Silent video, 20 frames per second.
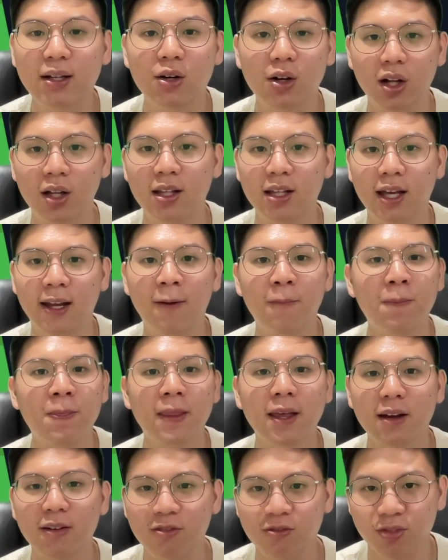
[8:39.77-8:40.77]
content
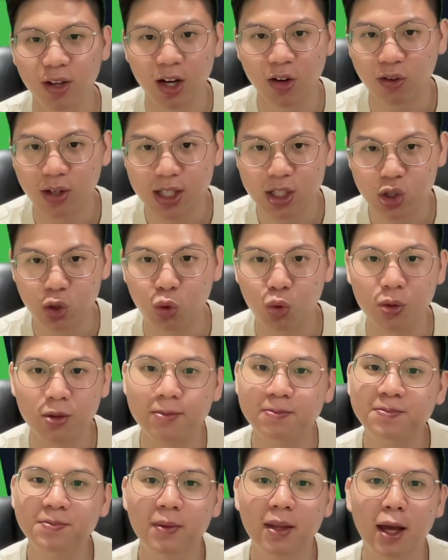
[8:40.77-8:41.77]
very soon.
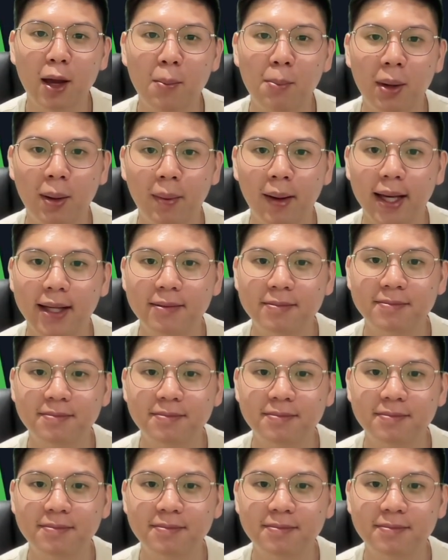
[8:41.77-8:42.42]
Bye bye.